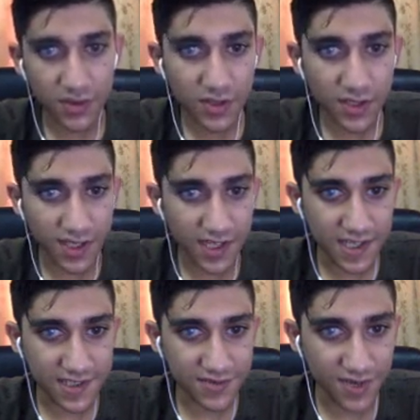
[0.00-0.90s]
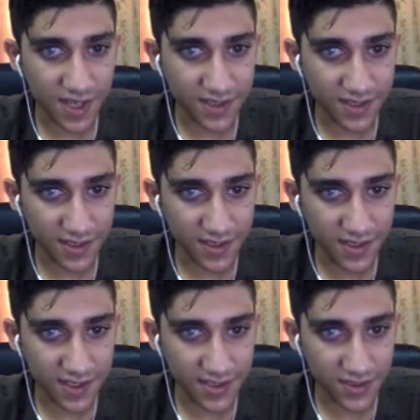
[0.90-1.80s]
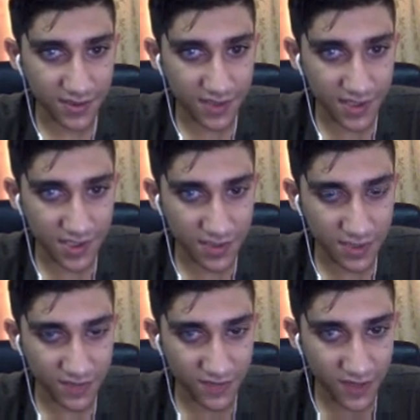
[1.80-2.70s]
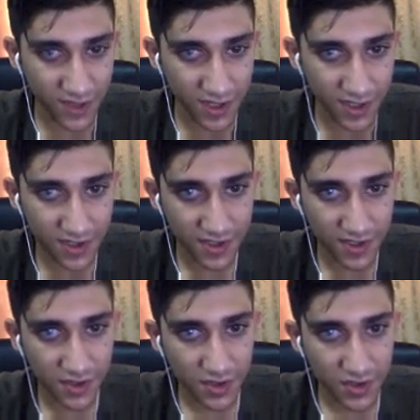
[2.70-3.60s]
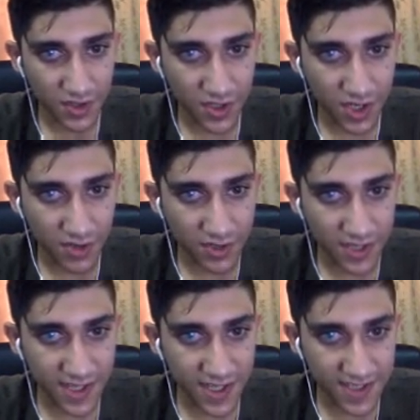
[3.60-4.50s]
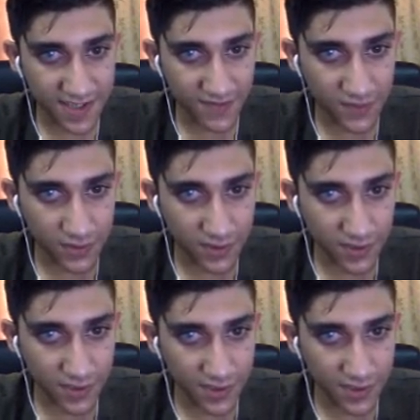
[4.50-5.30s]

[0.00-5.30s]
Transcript: Okay, let's create an index.html file in our dist folder.